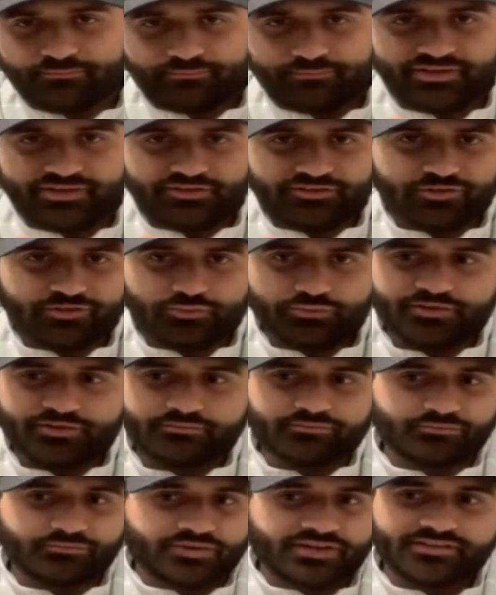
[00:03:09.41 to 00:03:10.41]
been
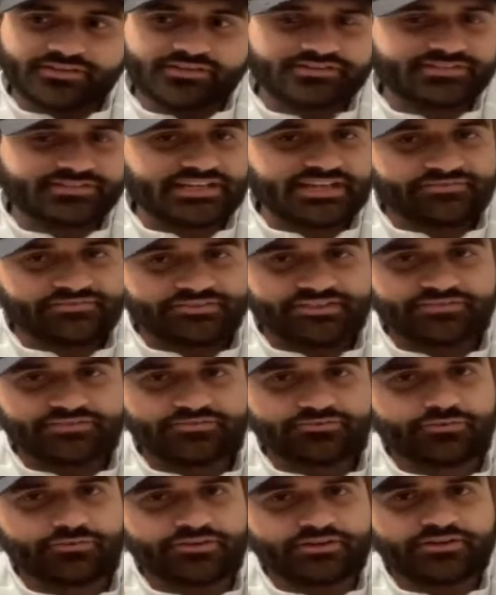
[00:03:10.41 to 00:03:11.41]
reading the safety
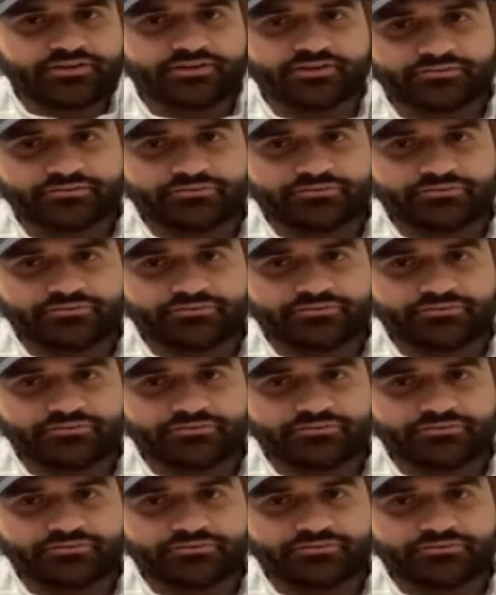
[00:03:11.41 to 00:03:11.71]
for the